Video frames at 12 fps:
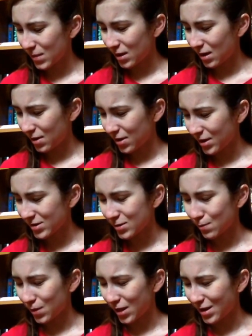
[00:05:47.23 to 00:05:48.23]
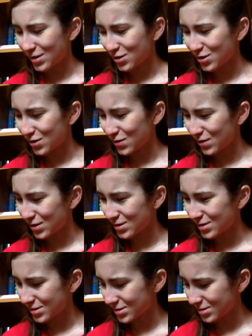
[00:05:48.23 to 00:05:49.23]
I think it's the Pledge
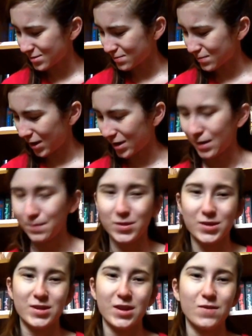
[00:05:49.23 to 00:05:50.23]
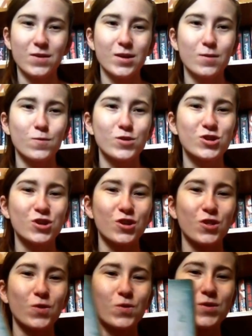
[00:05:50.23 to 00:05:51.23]
series by Kimberly Derting, which
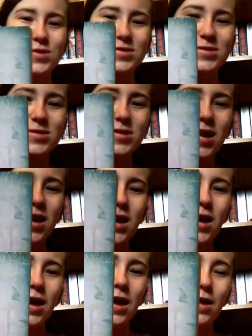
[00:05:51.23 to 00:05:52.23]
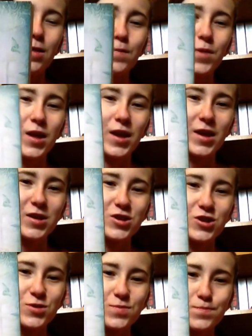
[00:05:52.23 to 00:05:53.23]
includes uh, The Pledge,